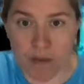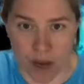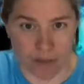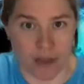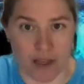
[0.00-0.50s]

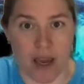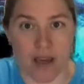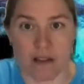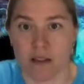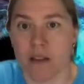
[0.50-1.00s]

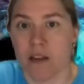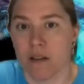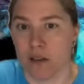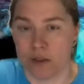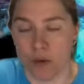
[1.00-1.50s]
website,
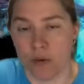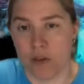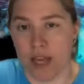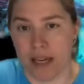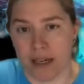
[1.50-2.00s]

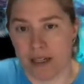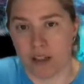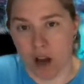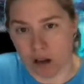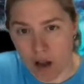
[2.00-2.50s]

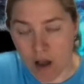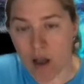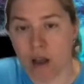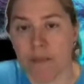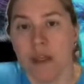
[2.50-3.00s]

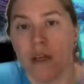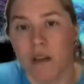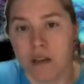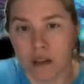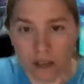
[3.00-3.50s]
thetotalcanine.com,
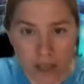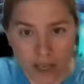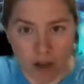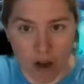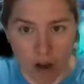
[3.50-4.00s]

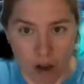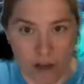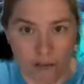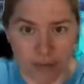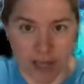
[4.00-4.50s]
click
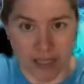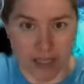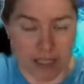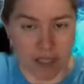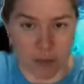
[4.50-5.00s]
on
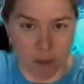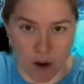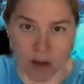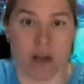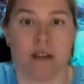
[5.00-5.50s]
Flexiness
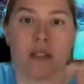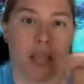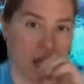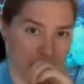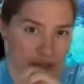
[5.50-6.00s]
products,
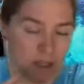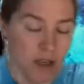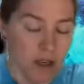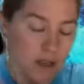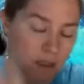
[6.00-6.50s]
and
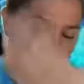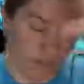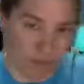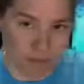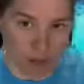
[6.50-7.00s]

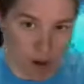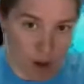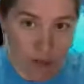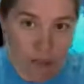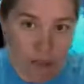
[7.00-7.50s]

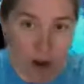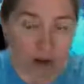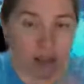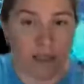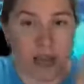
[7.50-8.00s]
all the
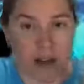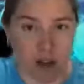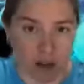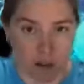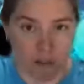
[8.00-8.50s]
products that
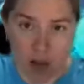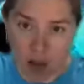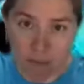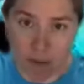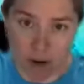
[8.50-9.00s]
come
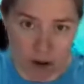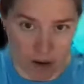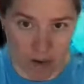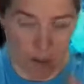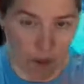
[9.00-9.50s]
up
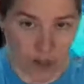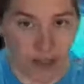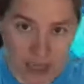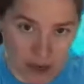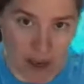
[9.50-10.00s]
are the
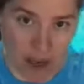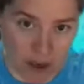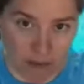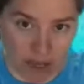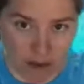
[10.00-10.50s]
ones
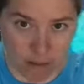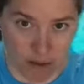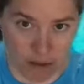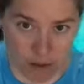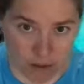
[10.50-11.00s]

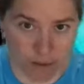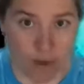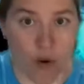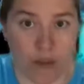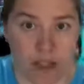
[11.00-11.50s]
available
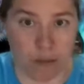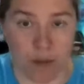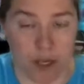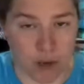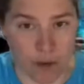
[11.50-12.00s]
for this
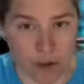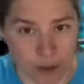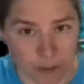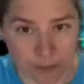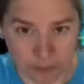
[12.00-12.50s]
pre-order.